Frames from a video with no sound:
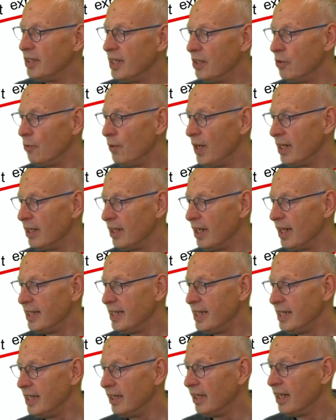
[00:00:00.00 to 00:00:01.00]
the red
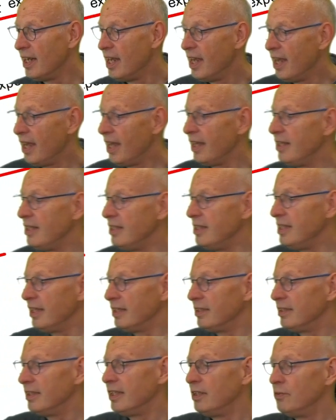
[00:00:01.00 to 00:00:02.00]
line here, and in the
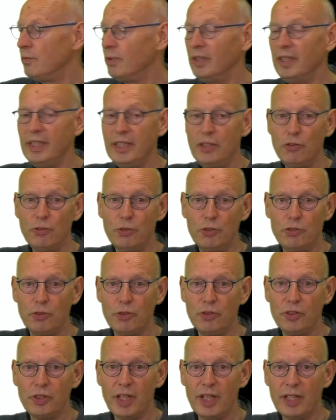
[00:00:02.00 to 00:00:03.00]
end it will lead to a
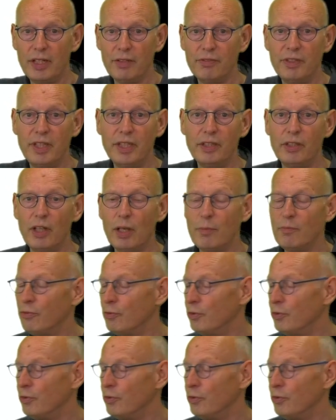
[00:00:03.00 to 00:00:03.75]
certain kind of an income